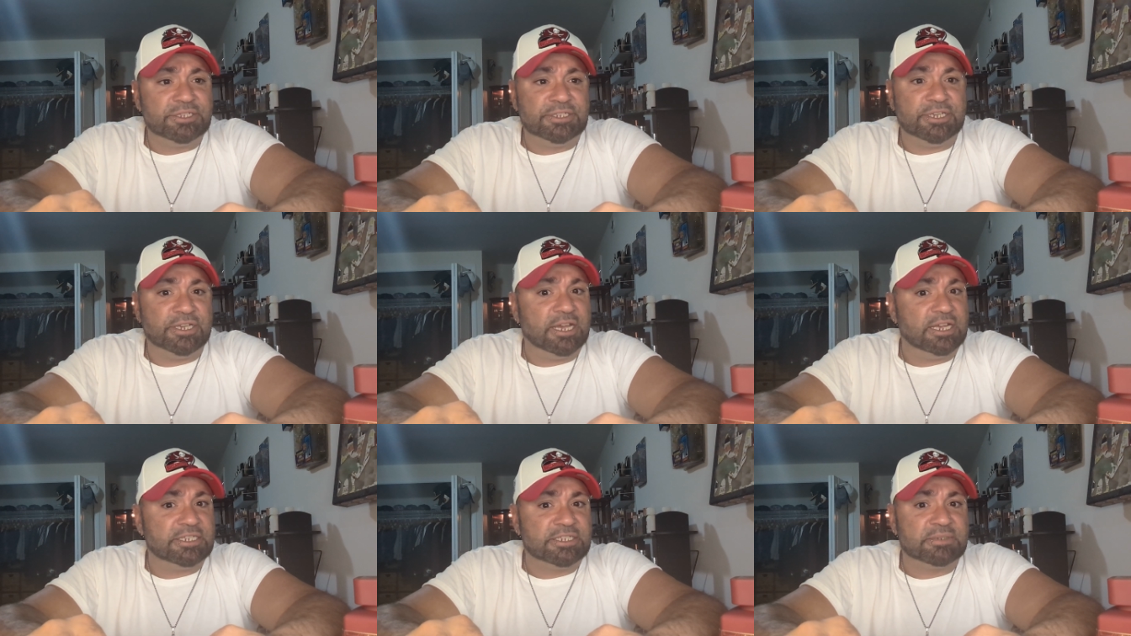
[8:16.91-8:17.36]

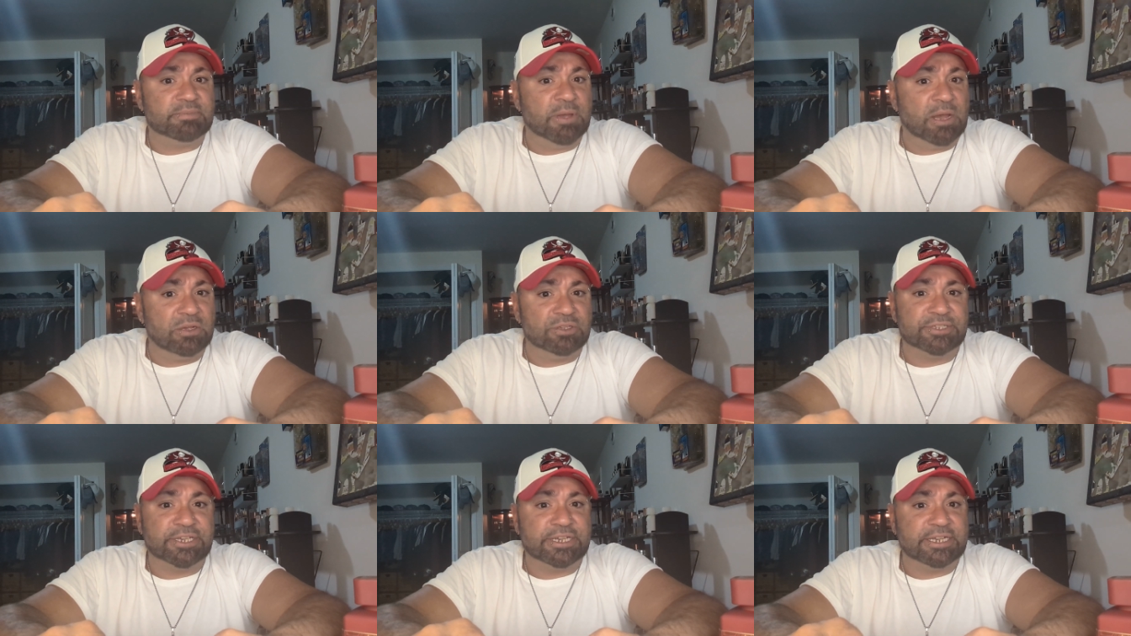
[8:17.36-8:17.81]
it
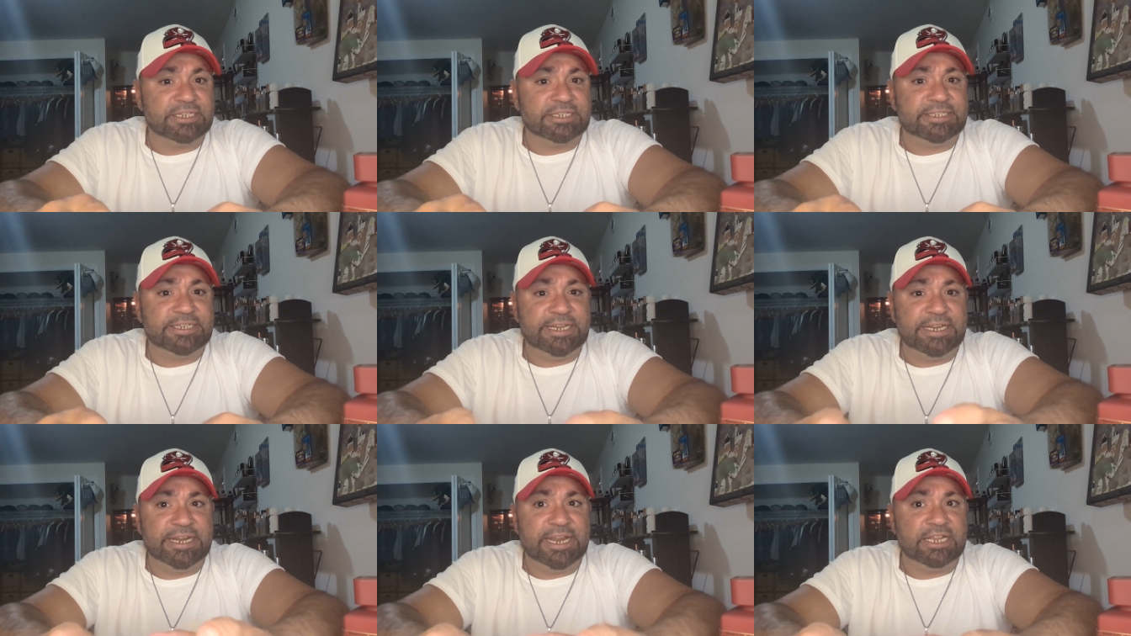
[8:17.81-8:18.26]
smells like a
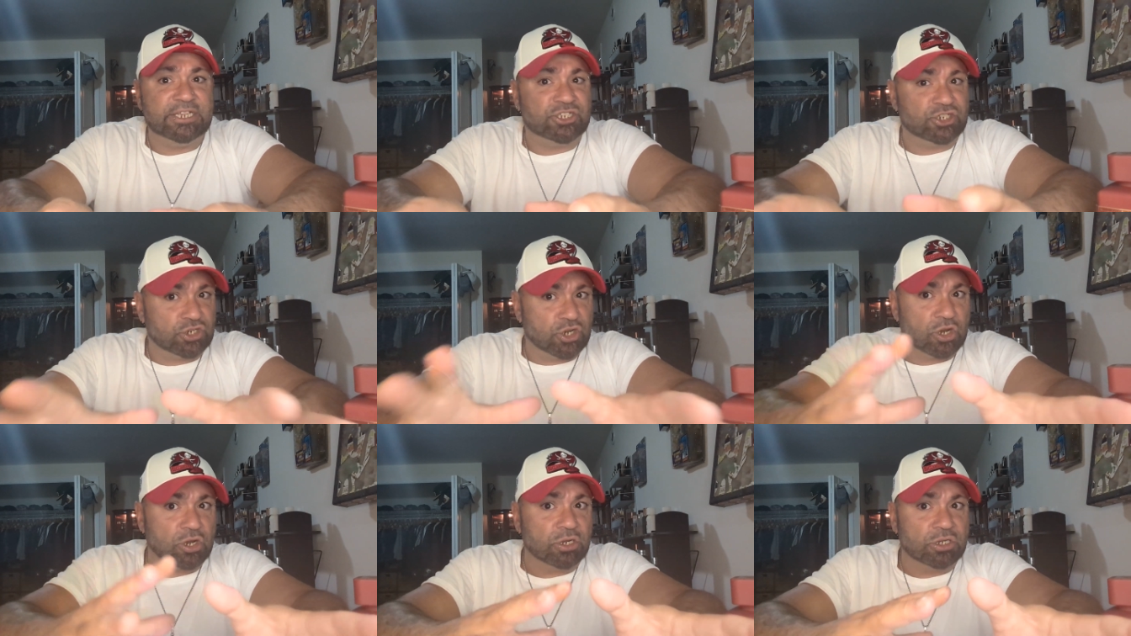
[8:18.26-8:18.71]

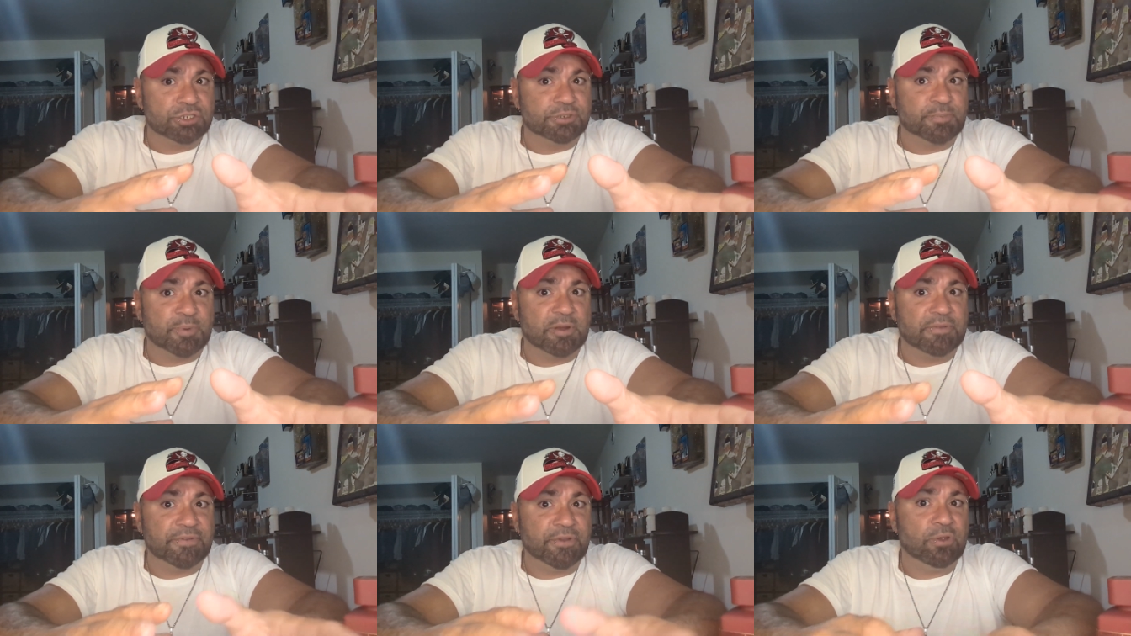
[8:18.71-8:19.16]
teenage girl's
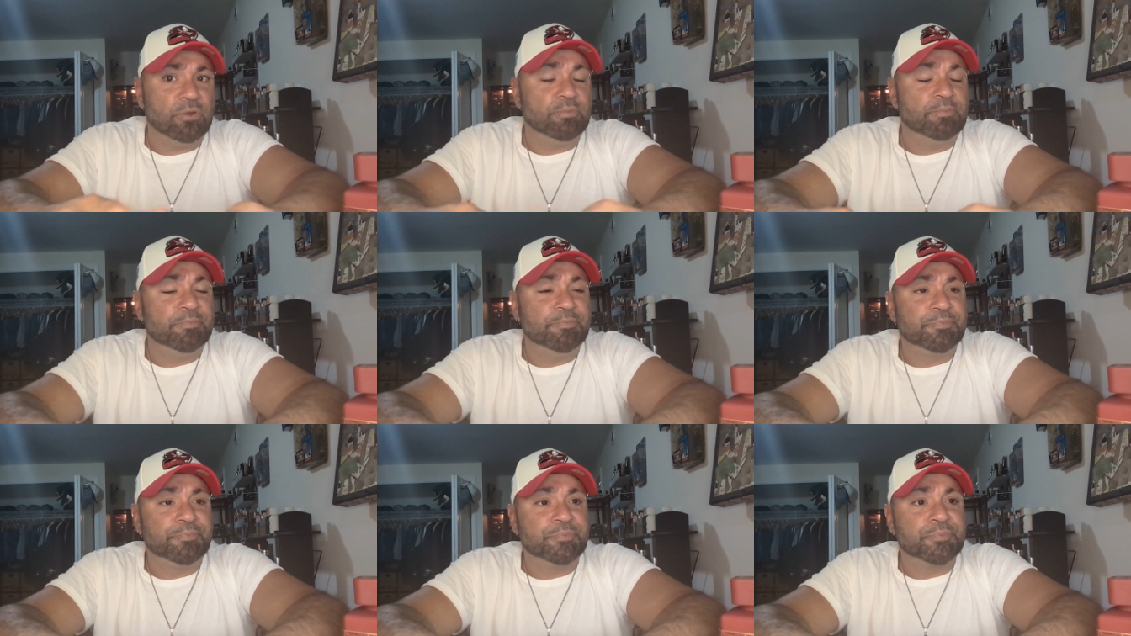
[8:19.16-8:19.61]
perfume.